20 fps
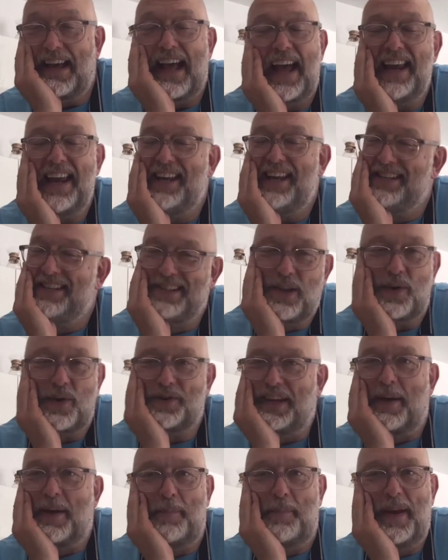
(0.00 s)
Hey, it's
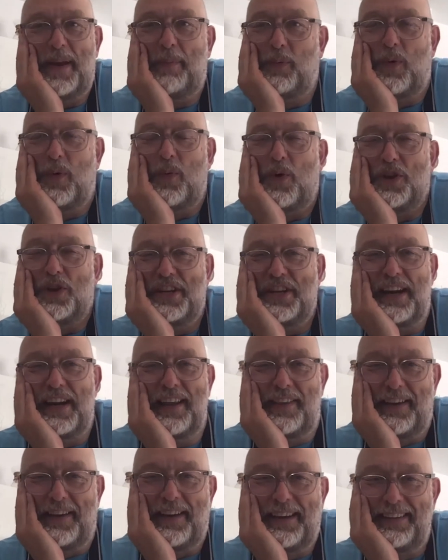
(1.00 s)
lockdown. People will watch
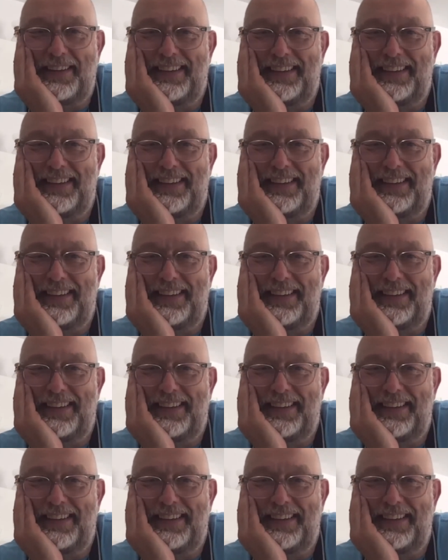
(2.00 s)
anything,